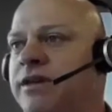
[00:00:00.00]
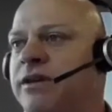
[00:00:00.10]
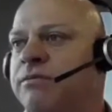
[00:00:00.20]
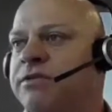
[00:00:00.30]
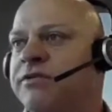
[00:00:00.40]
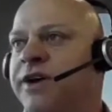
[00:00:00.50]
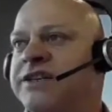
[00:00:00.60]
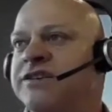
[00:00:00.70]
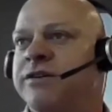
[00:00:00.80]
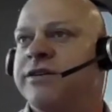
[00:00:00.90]

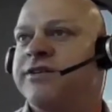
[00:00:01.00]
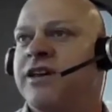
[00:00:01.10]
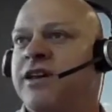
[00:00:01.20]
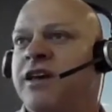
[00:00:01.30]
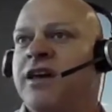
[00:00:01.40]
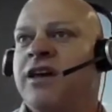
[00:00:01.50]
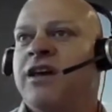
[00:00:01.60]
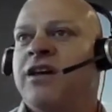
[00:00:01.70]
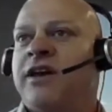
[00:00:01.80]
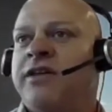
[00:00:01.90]
observations.
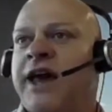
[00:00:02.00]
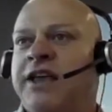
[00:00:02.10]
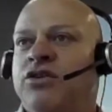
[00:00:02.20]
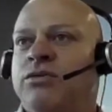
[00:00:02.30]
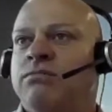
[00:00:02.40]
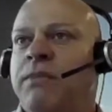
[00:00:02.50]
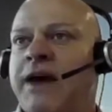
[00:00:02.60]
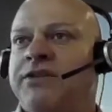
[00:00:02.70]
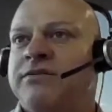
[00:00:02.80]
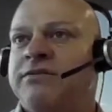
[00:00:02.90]
So the annual
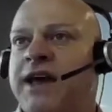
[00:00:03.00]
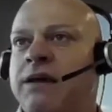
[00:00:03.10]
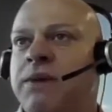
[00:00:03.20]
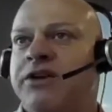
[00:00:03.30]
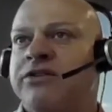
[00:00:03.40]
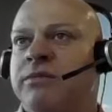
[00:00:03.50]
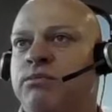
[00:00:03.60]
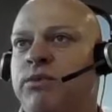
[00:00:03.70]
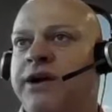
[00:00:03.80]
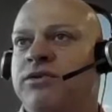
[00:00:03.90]
daily
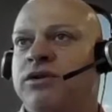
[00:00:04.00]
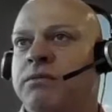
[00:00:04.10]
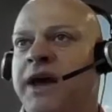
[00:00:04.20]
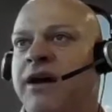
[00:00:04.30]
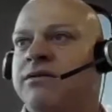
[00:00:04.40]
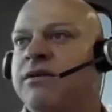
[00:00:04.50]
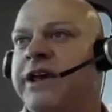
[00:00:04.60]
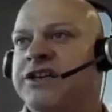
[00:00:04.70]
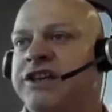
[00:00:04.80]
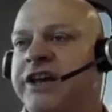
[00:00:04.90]
maximum rainfall amount
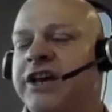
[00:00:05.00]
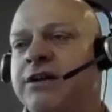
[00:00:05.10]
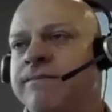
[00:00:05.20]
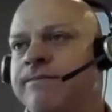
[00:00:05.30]
each year.